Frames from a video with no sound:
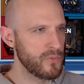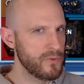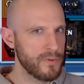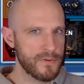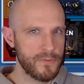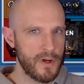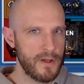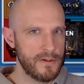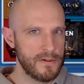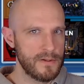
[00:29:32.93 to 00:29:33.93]

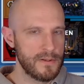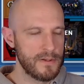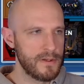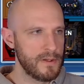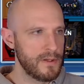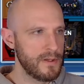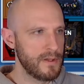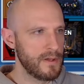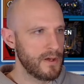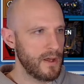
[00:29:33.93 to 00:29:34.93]
worthwhile.
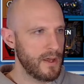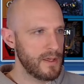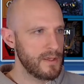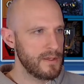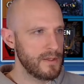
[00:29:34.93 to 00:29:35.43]
For